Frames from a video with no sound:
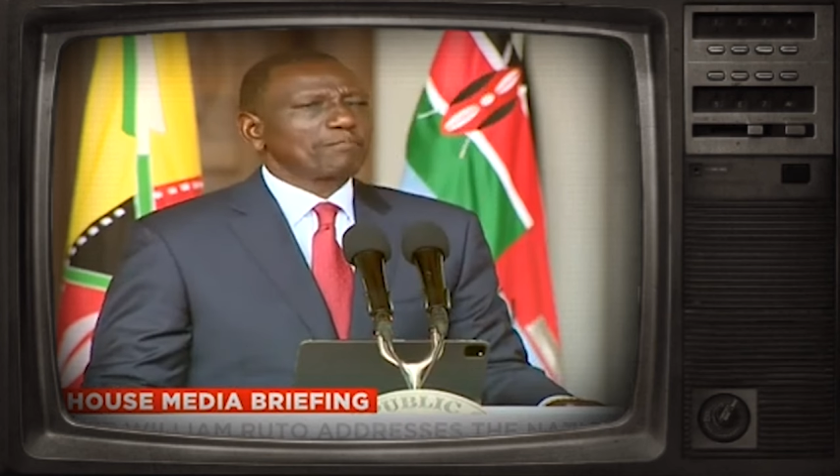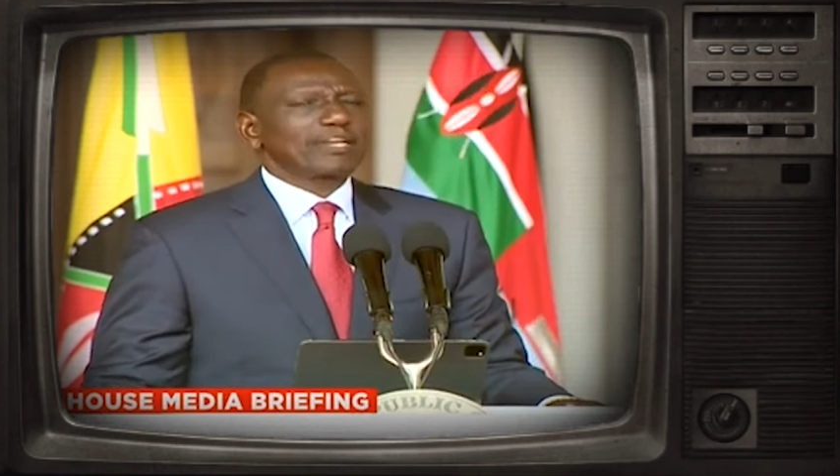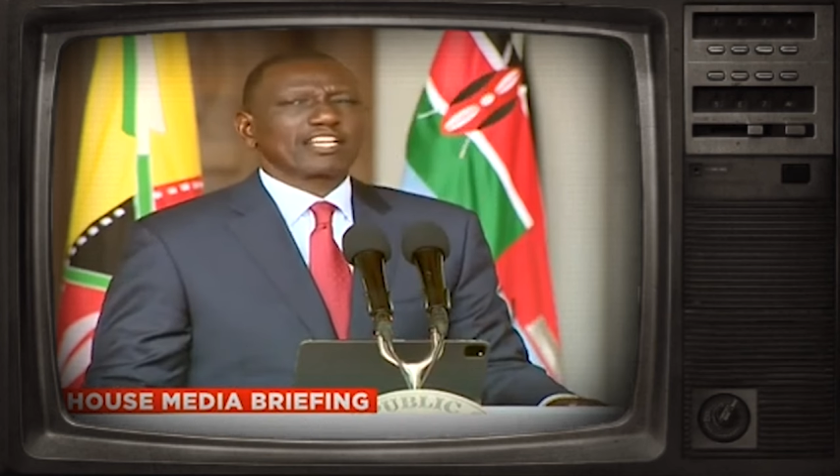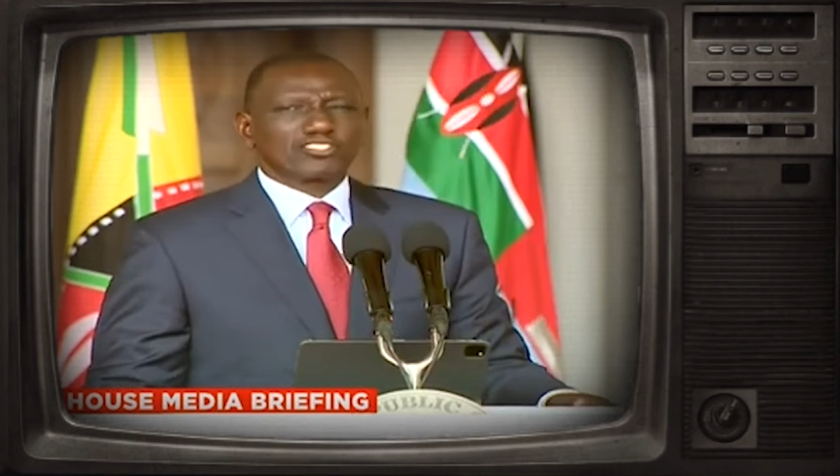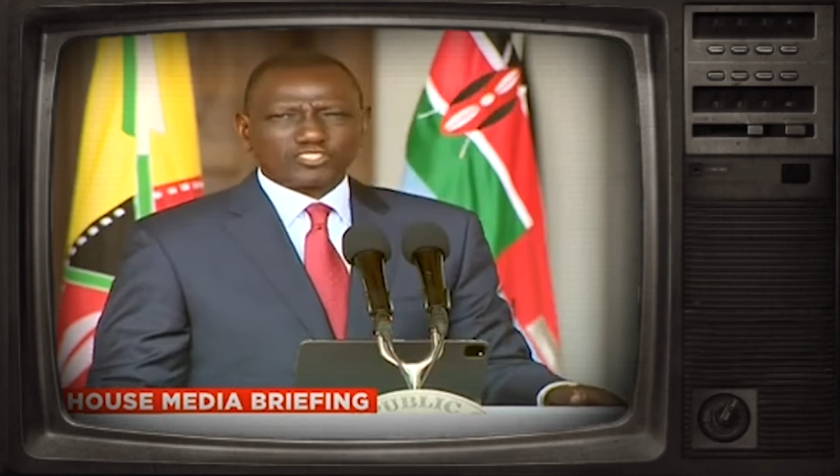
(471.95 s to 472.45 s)

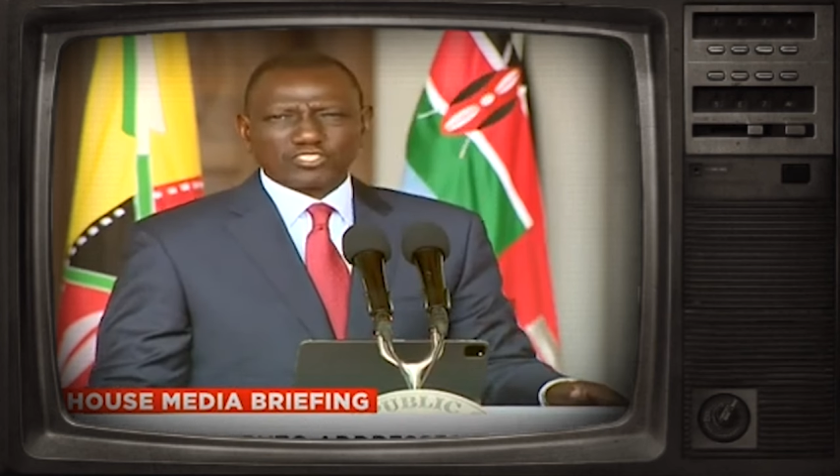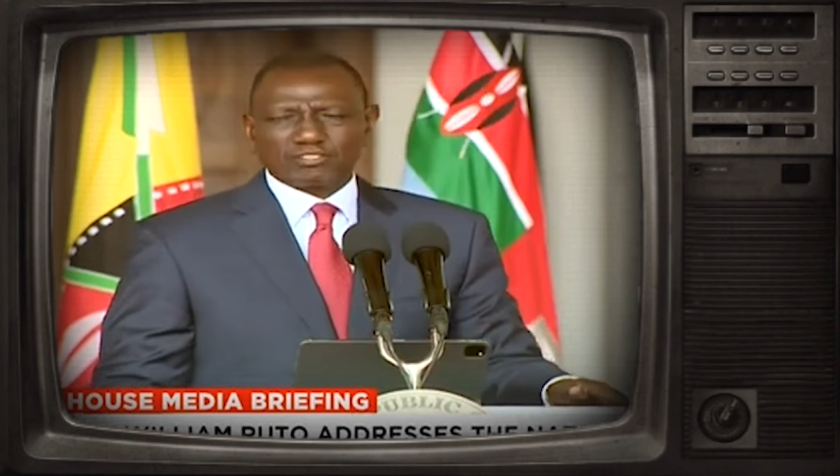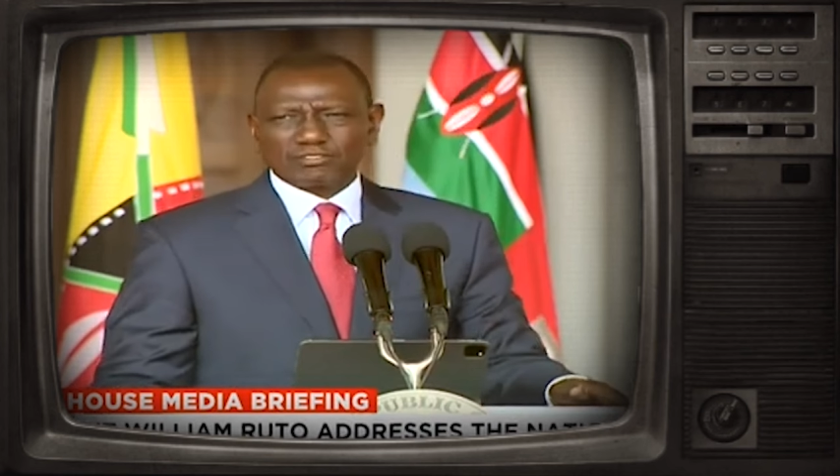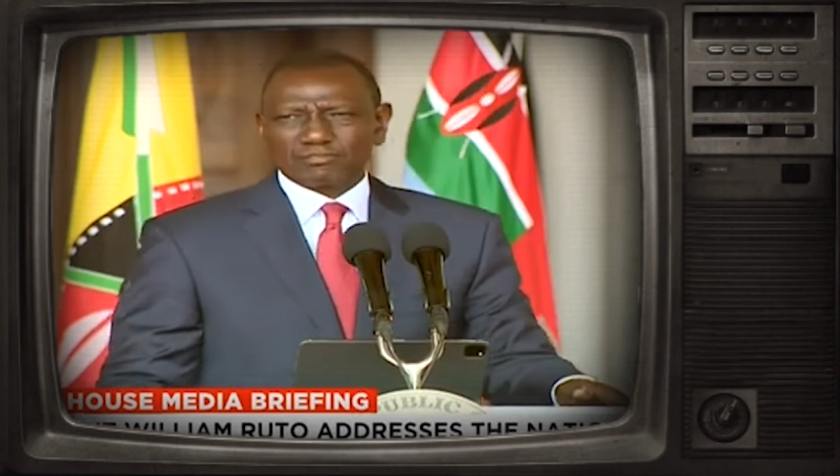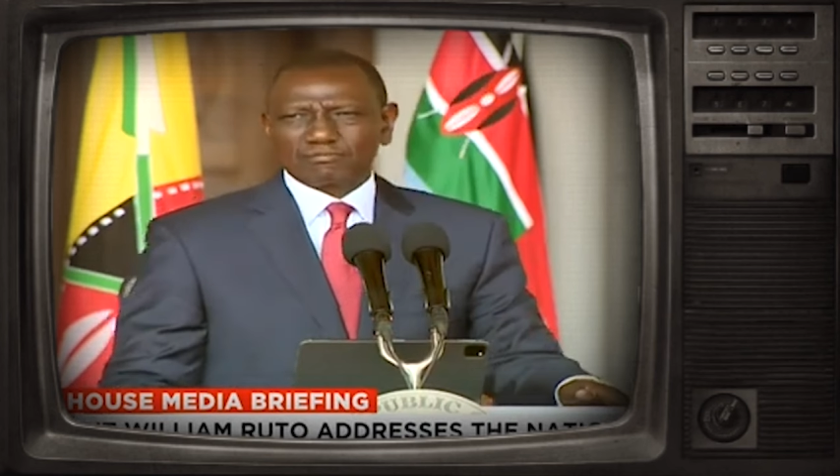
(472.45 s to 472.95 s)

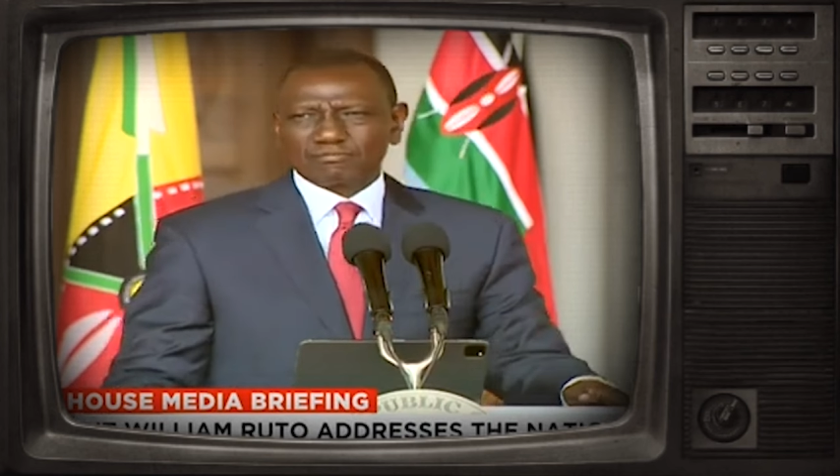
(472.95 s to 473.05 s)
publication